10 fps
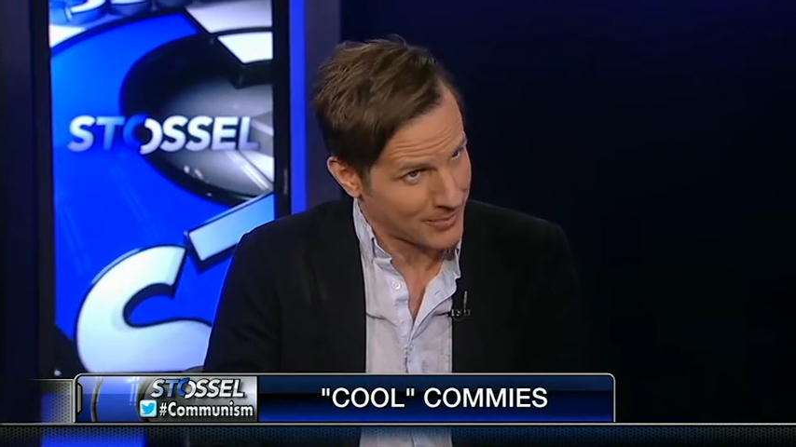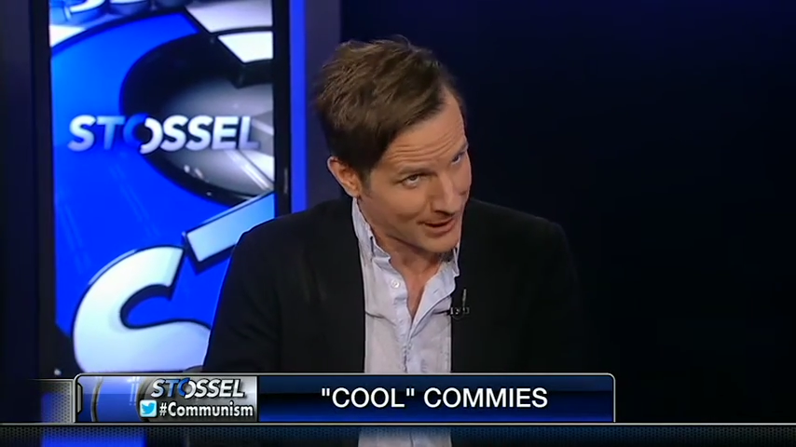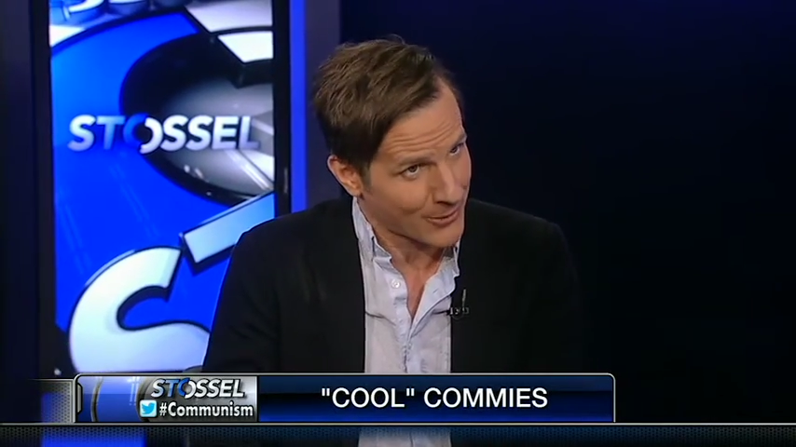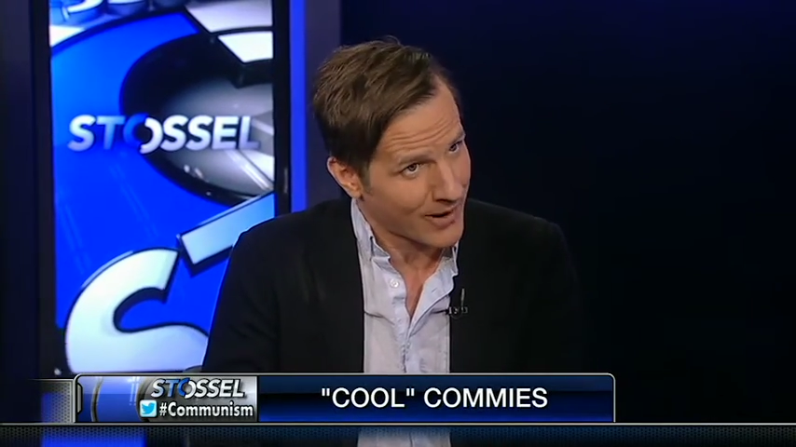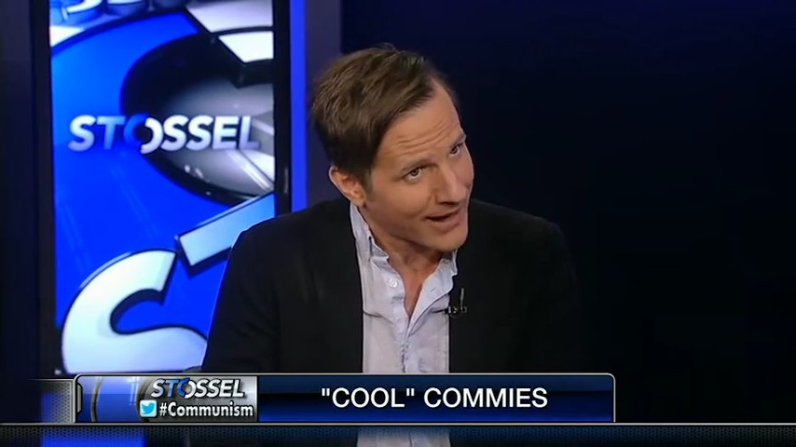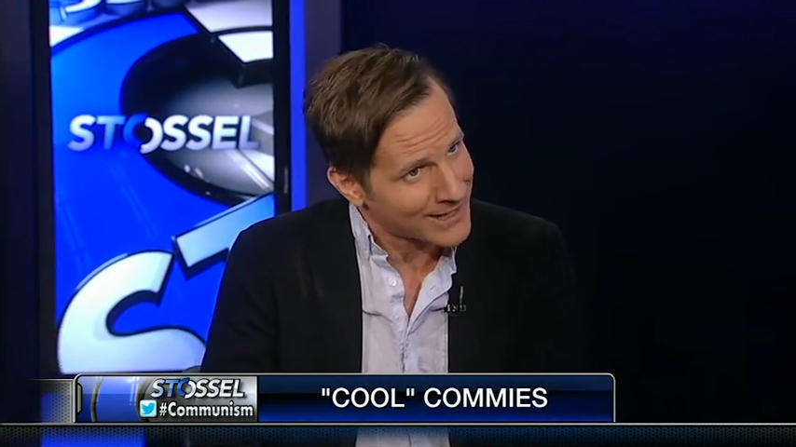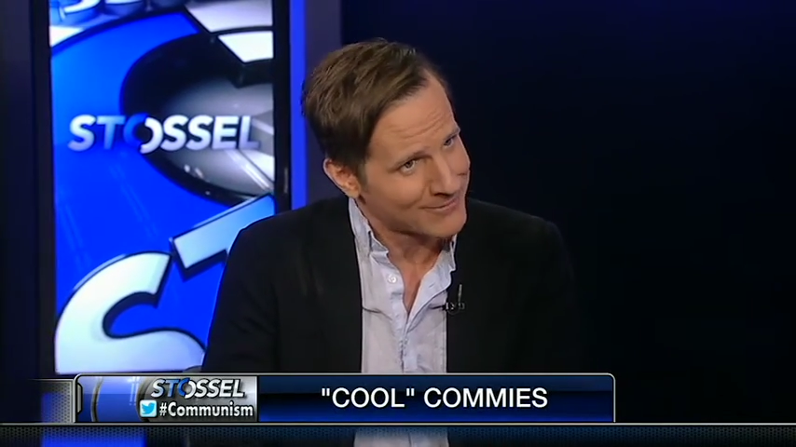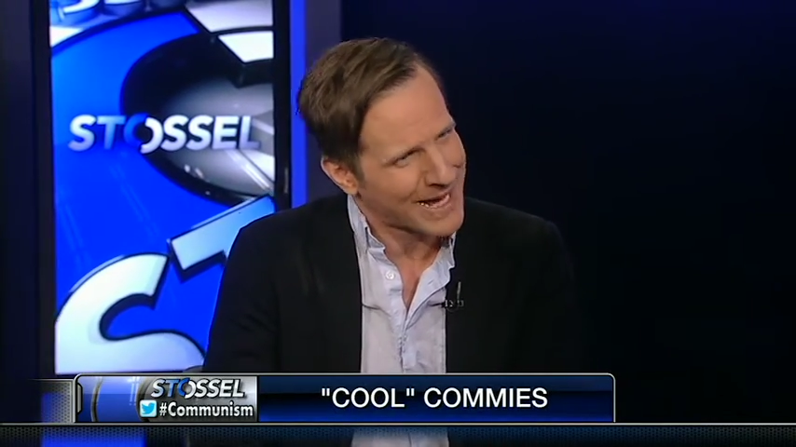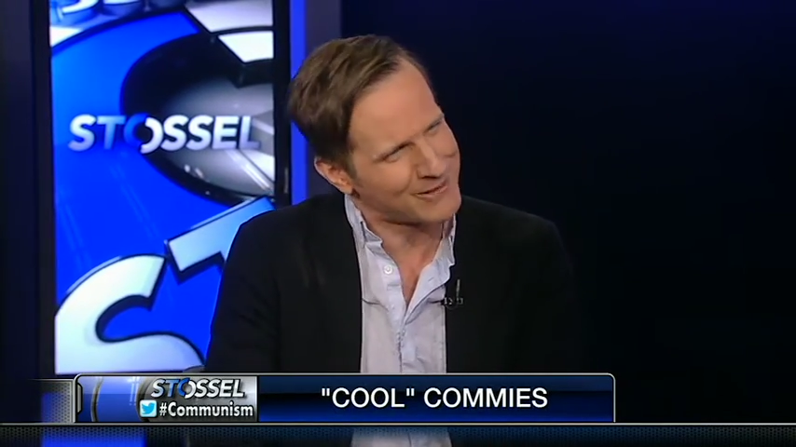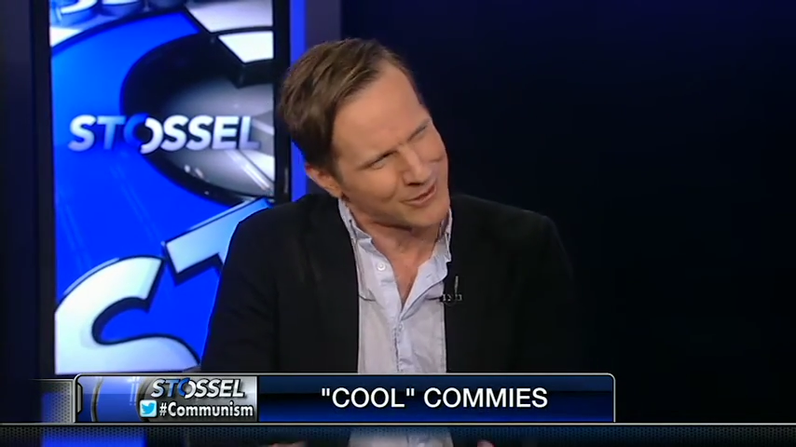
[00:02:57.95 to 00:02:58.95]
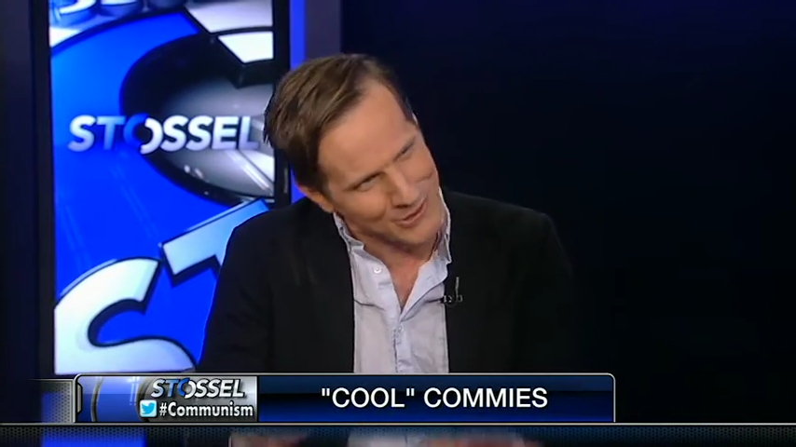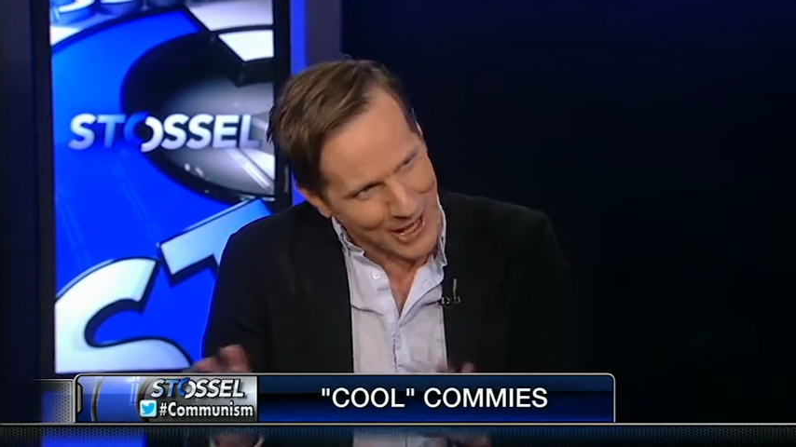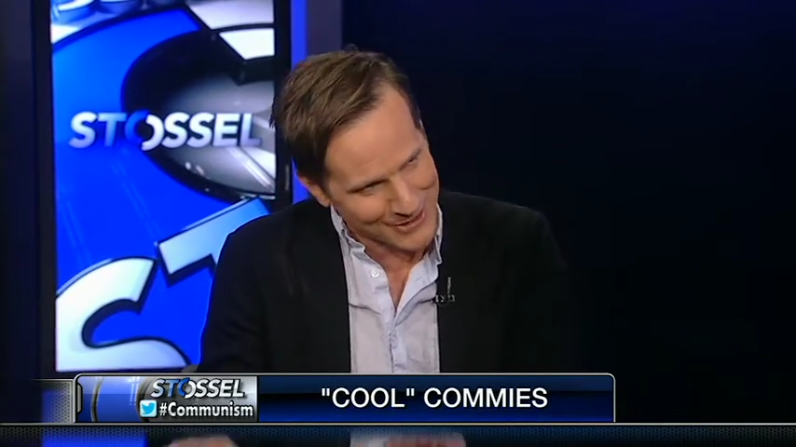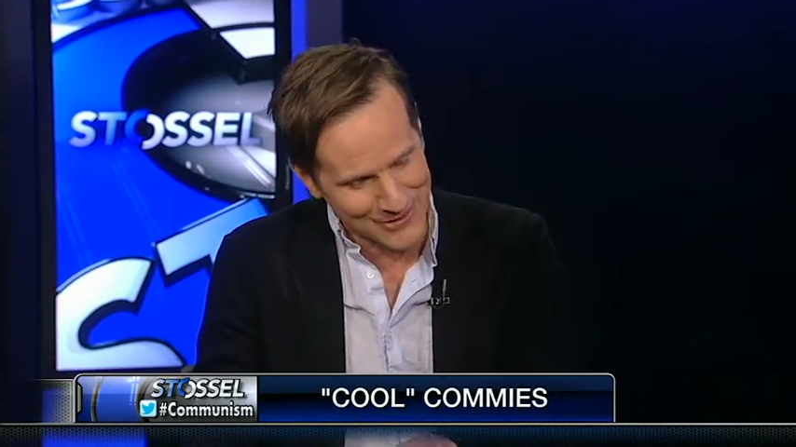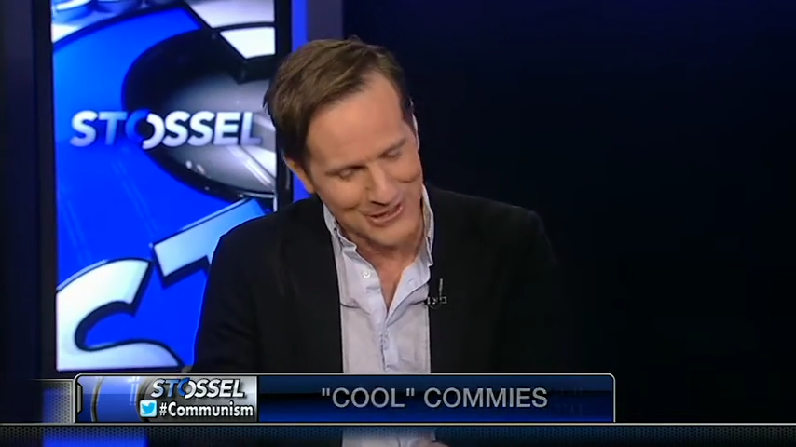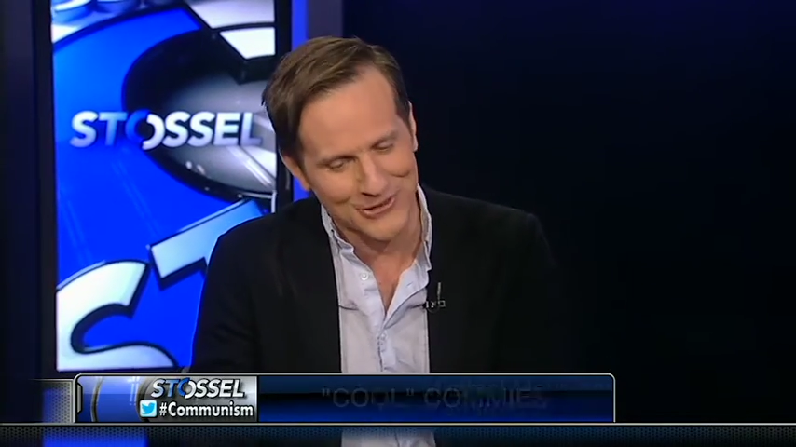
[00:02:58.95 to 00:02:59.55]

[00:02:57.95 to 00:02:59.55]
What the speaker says: by the way, and they're not a very